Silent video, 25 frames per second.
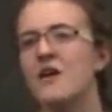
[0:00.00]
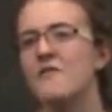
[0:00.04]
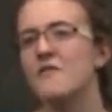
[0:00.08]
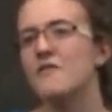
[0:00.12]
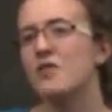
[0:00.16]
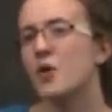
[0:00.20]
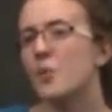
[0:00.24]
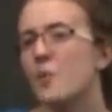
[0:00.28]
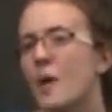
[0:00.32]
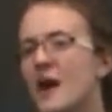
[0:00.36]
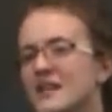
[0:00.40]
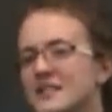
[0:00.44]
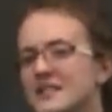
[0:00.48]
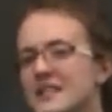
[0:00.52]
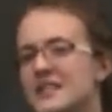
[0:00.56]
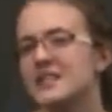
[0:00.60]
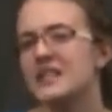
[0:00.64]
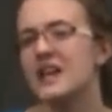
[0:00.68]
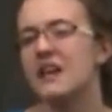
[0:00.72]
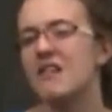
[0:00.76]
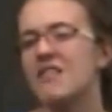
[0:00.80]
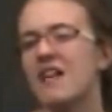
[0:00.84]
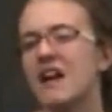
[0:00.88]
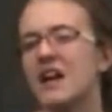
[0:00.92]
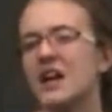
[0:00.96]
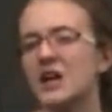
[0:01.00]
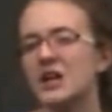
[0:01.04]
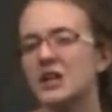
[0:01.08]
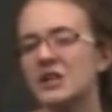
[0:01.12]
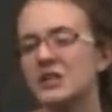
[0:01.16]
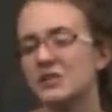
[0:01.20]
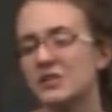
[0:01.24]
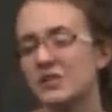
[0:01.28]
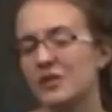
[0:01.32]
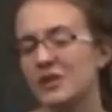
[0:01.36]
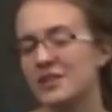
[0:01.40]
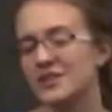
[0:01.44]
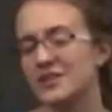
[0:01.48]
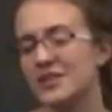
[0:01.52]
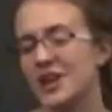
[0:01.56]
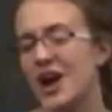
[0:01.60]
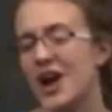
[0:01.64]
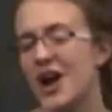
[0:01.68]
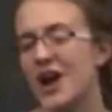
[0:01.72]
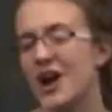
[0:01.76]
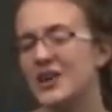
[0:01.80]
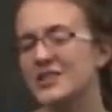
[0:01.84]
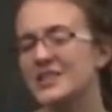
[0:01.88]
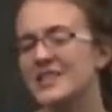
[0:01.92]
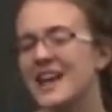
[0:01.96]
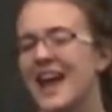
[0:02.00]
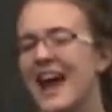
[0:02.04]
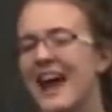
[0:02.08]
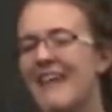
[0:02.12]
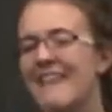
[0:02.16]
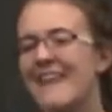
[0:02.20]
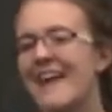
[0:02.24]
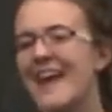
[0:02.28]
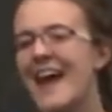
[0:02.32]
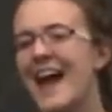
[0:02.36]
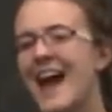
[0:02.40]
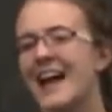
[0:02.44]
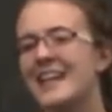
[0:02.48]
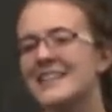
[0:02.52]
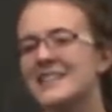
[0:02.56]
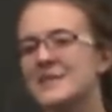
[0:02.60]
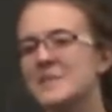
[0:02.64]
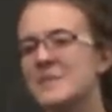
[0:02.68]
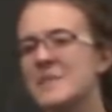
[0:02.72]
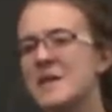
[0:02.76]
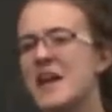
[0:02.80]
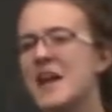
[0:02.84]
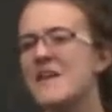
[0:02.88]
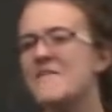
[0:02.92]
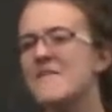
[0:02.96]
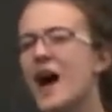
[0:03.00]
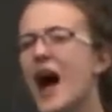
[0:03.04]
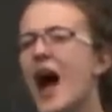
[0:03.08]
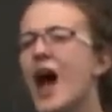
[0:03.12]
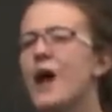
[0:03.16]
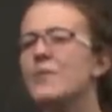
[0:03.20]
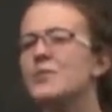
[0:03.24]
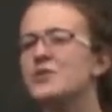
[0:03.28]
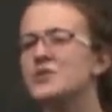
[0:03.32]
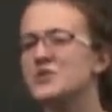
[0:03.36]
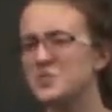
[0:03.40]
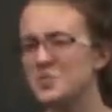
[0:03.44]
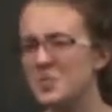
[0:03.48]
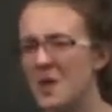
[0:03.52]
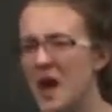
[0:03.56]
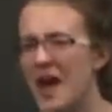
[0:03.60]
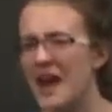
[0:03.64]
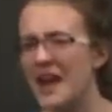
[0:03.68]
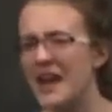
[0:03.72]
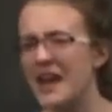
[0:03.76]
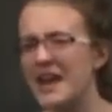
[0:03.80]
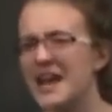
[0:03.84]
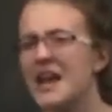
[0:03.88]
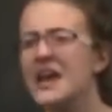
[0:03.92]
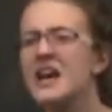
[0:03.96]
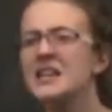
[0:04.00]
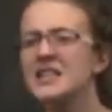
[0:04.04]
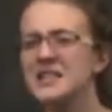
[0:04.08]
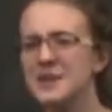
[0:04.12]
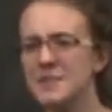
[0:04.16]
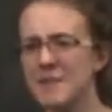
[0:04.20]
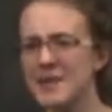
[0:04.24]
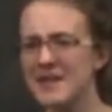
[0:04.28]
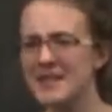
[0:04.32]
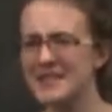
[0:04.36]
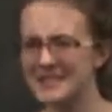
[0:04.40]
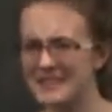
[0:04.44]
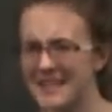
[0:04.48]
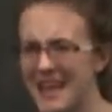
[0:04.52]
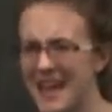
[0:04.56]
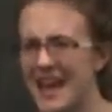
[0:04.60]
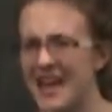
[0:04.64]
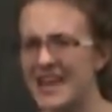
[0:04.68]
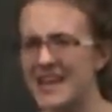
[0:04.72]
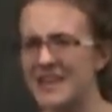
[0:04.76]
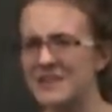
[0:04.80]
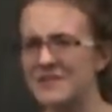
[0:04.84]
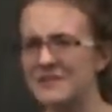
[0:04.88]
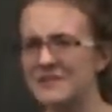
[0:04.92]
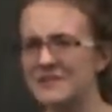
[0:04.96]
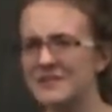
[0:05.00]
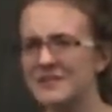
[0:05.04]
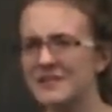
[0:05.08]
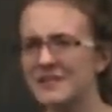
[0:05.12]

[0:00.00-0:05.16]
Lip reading: fluorescent electric guitars and they asked me if I was ready to be saved.